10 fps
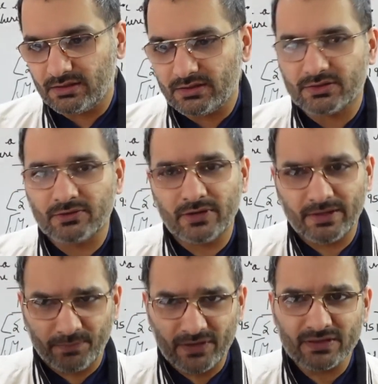So
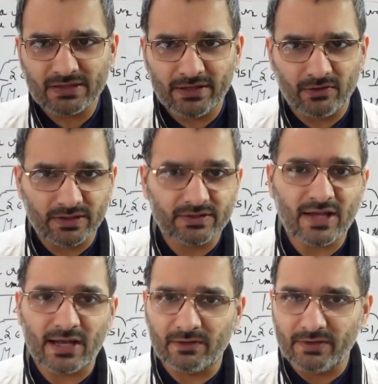previously on the
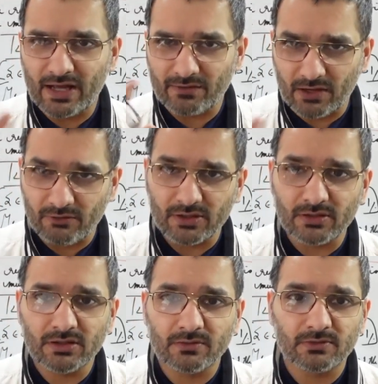channel we have covered
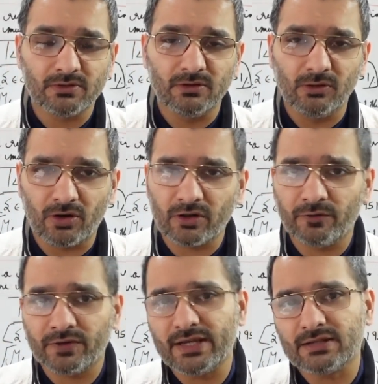a lot
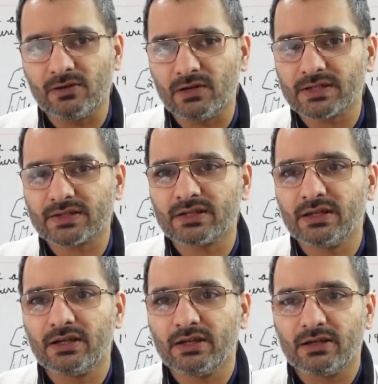of case laws,
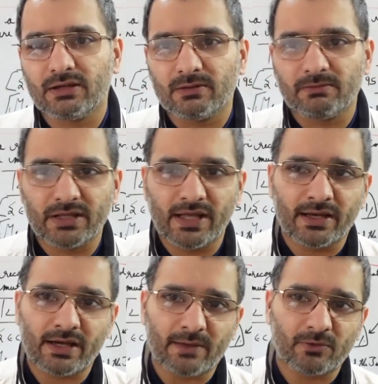but
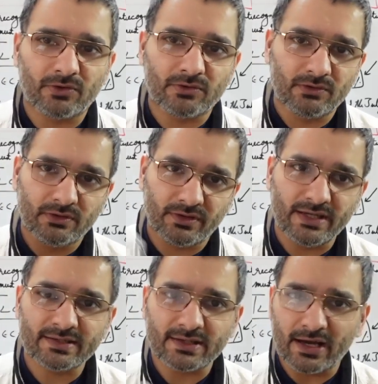then I'm going to
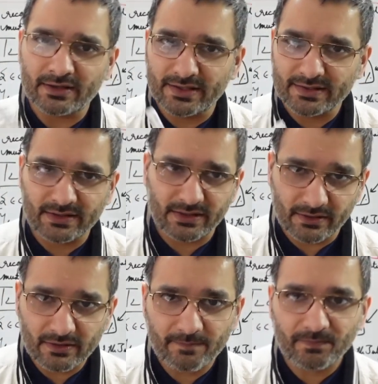restart this in
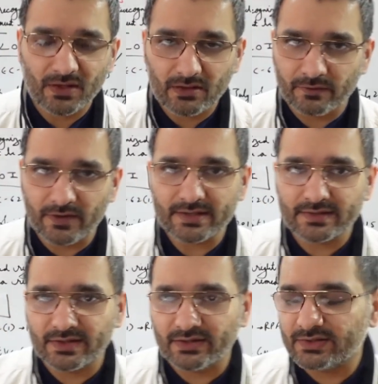a fresh
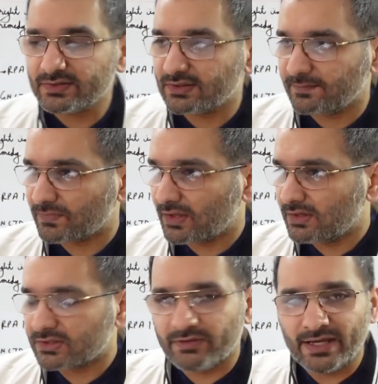series.
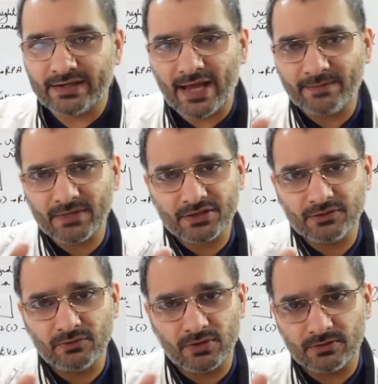So anytime that you
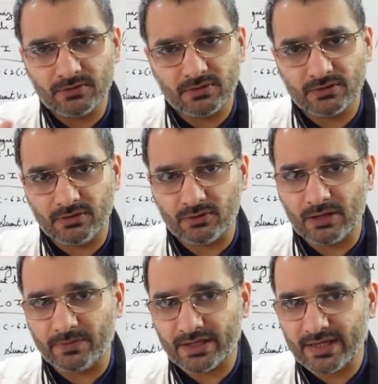want to look
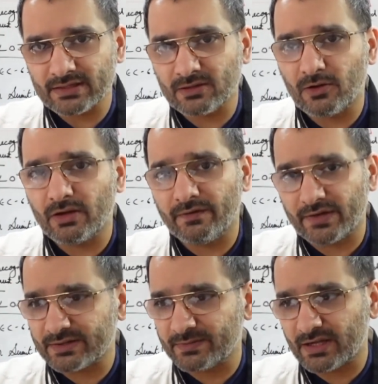up a case law, if it
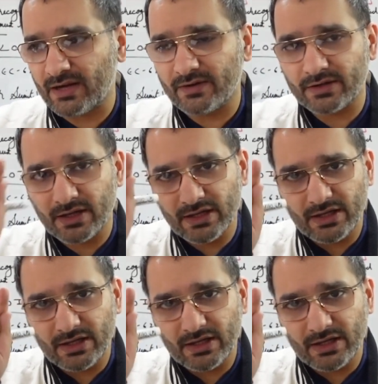has been covered,